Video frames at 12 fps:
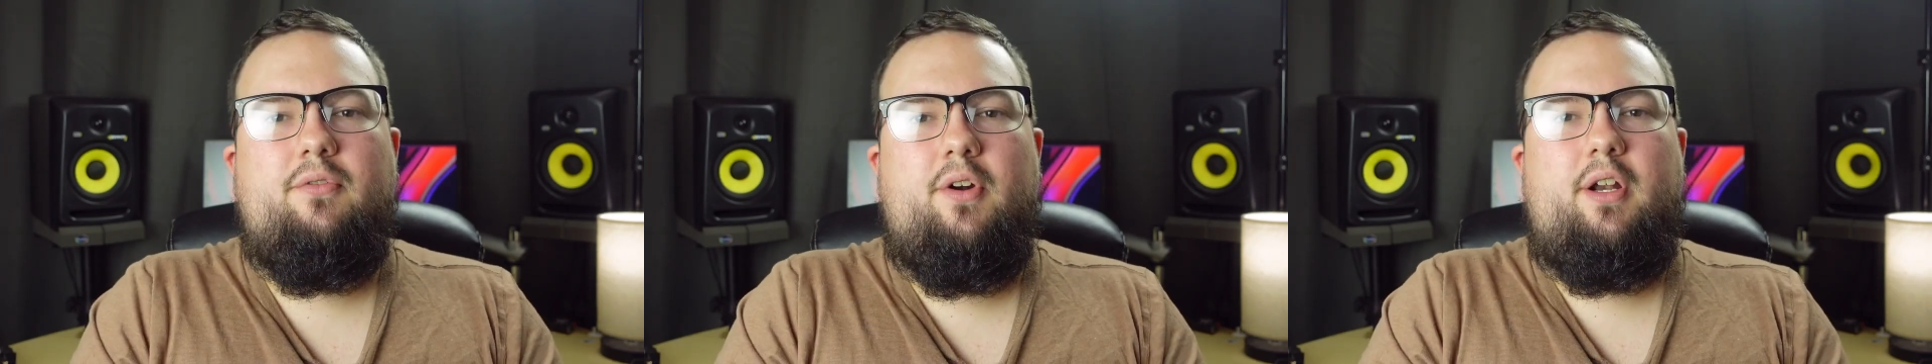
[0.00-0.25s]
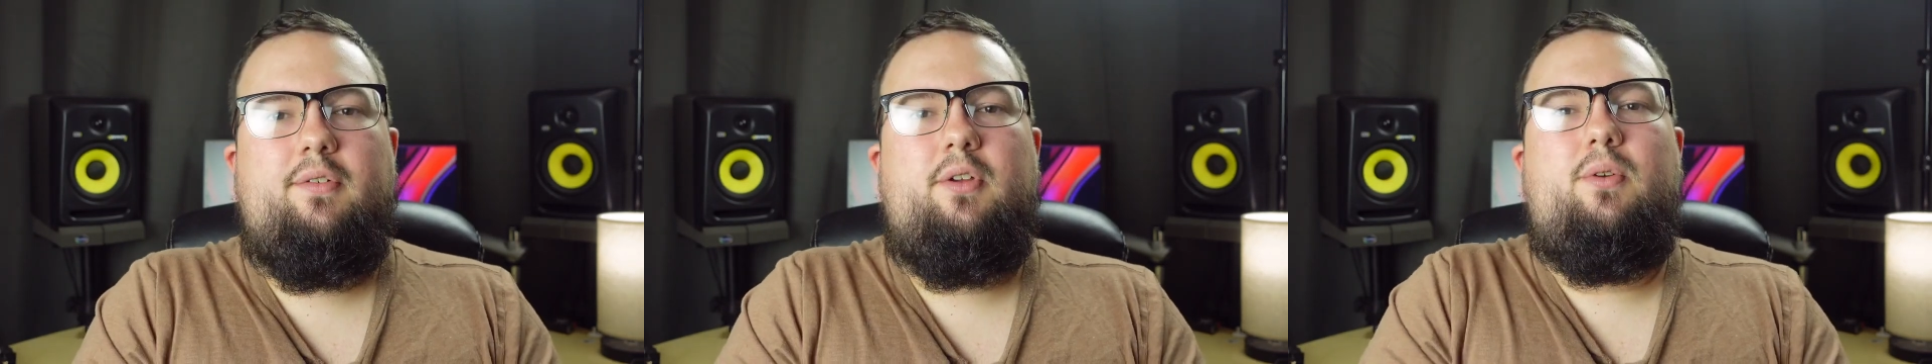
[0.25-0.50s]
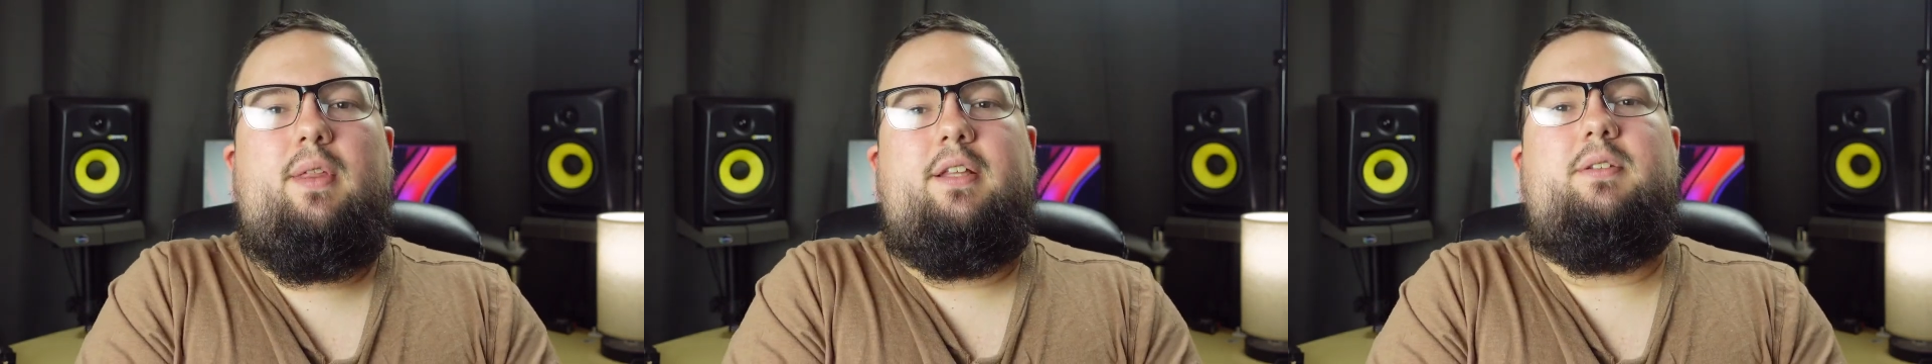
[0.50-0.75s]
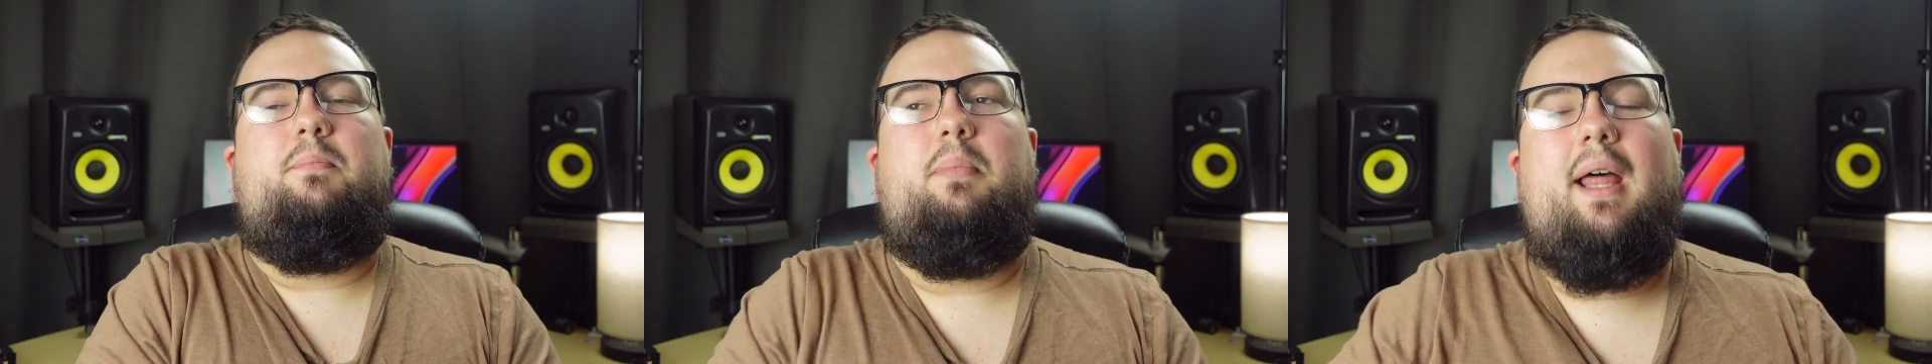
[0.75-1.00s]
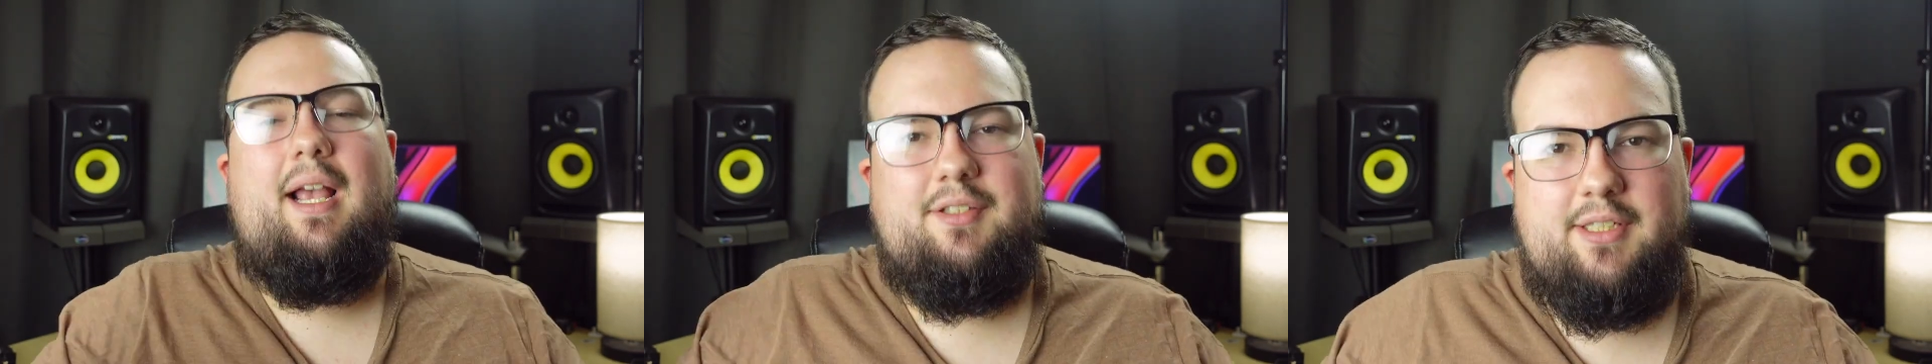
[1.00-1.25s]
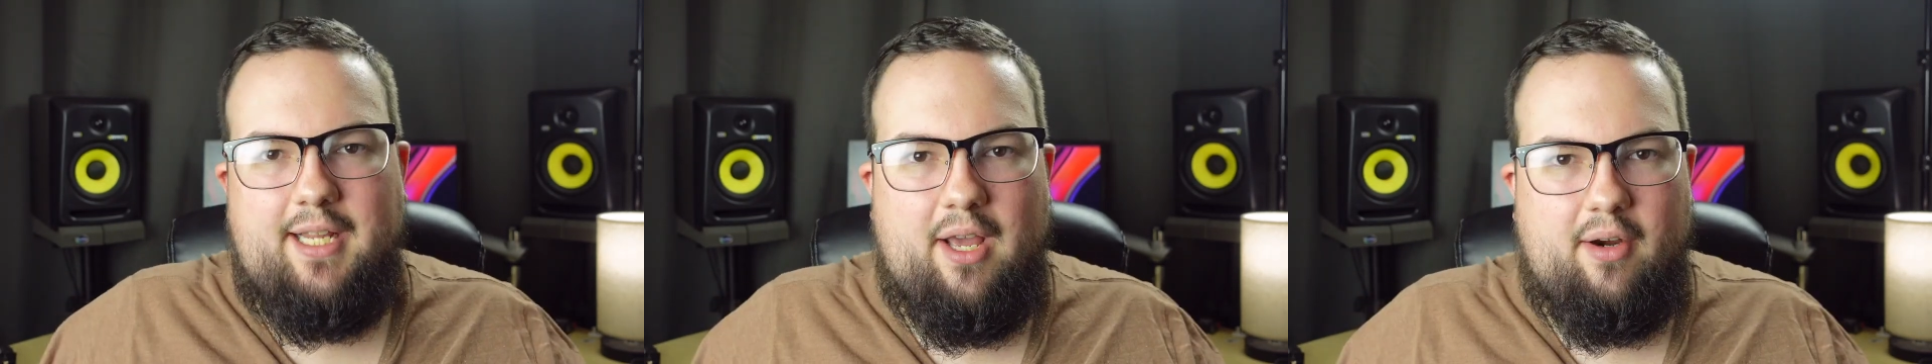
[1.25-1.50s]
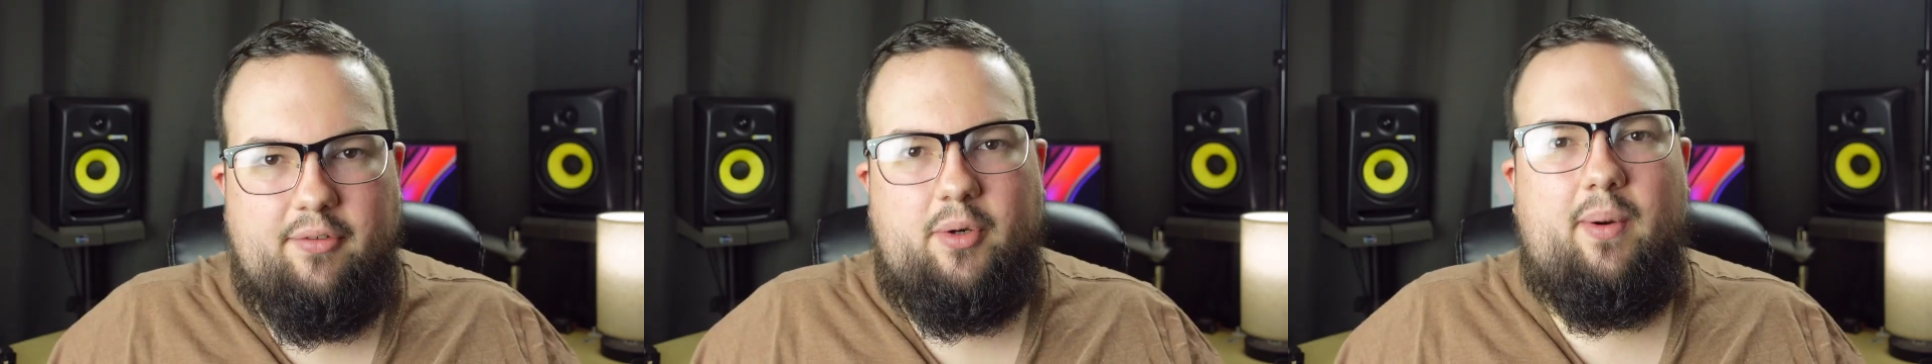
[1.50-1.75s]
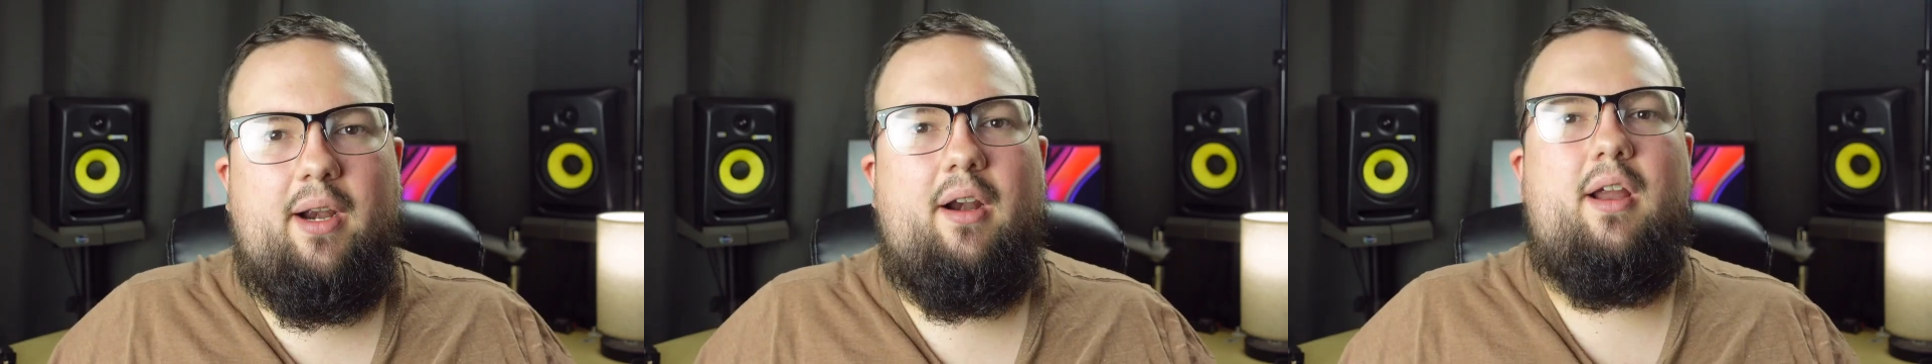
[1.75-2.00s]
front of you that's blasting out
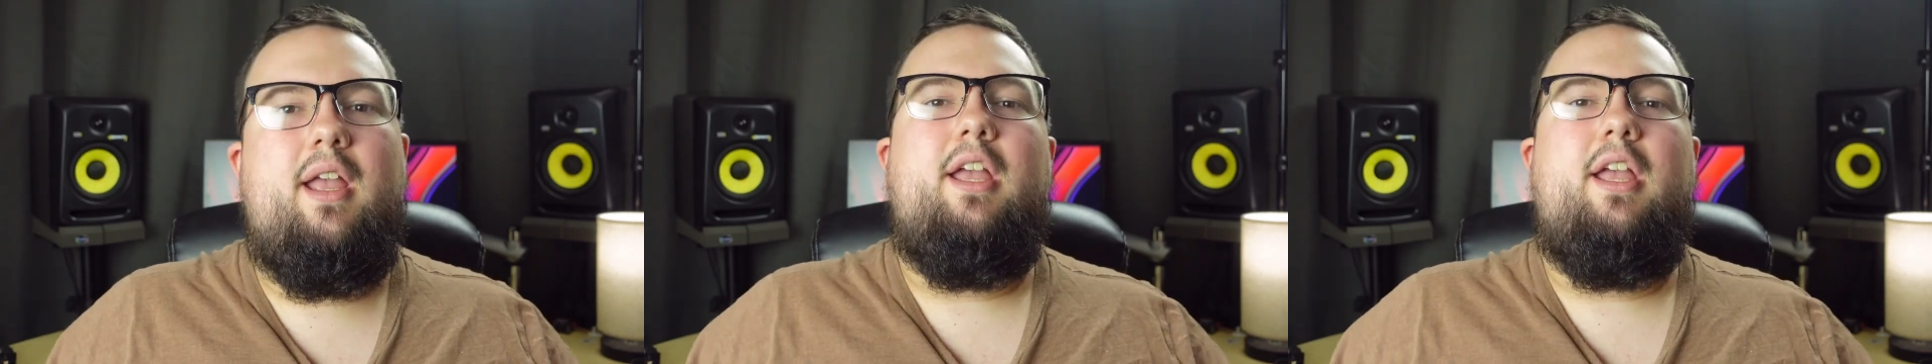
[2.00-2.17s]
everywhere.